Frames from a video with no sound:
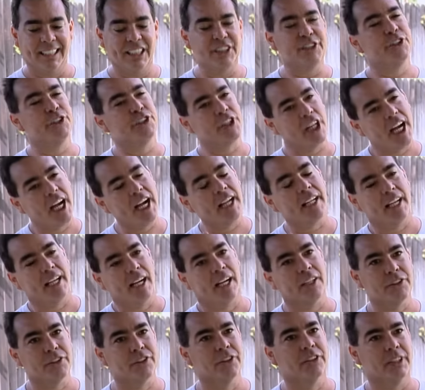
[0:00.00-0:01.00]
Is Jack
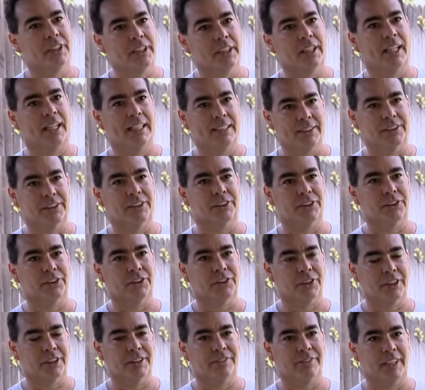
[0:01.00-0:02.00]
actually licensed and
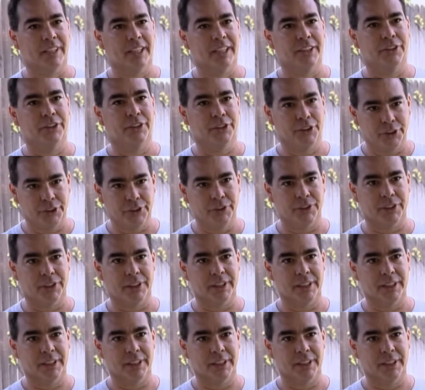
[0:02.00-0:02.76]
certified to use